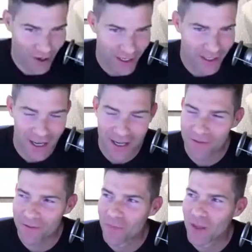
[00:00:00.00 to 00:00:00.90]
in life.
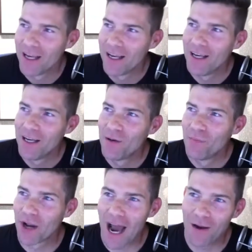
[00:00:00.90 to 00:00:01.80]

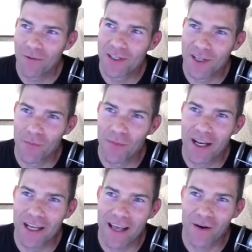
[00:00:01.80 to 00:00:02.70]
But I was
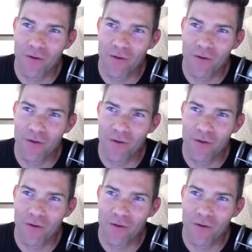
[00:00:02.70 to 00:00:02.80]
somebody that